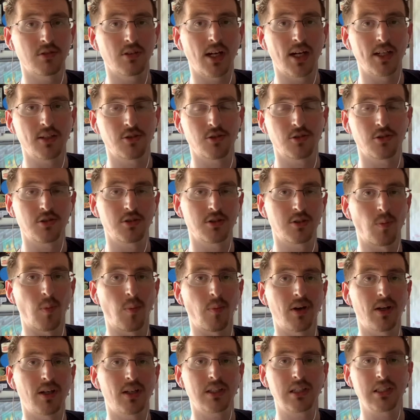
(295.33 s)
I took some
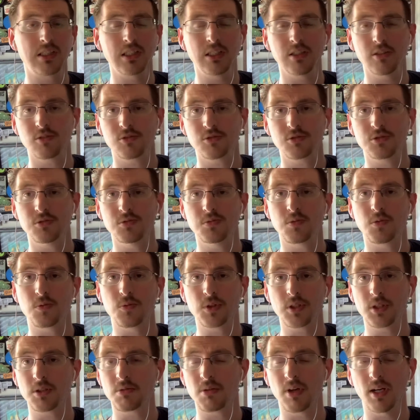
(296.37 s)
American Eagle 240
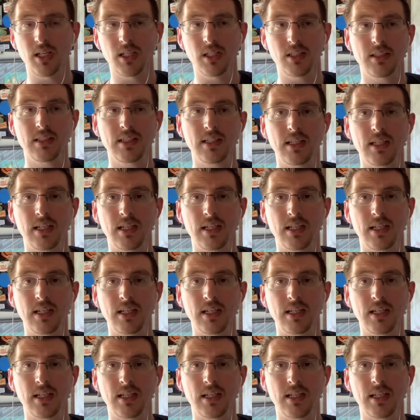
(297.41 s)
grain,